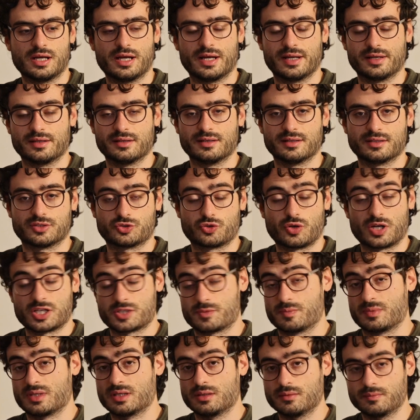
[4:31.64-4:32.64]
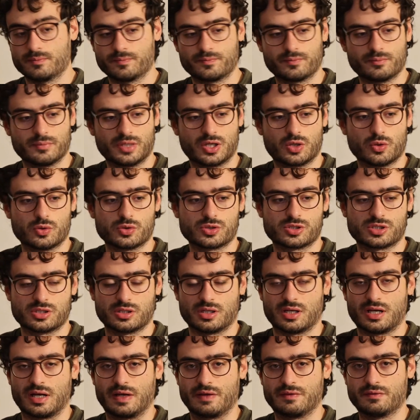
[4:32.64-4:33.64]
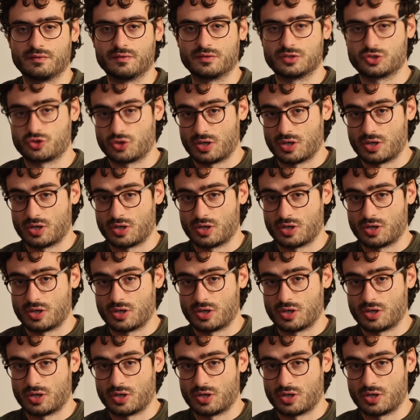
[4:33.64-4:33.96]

And trust me, because I've